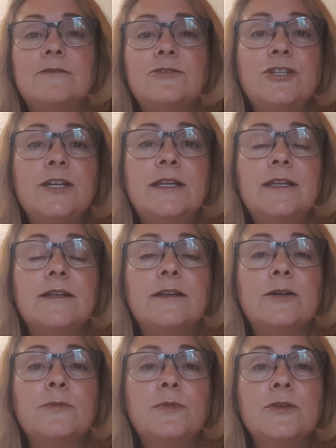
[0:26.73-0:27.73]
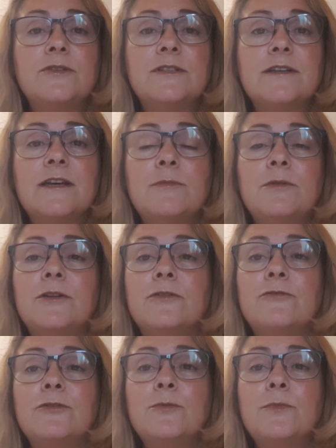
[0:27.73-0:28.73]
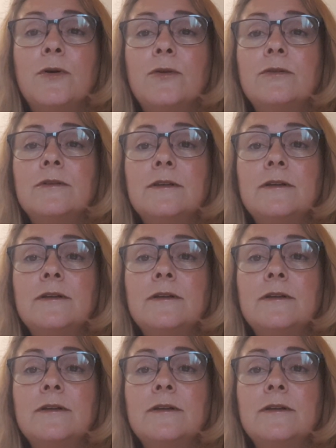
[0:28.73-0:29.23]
She needed a computer table and a fruit bowl,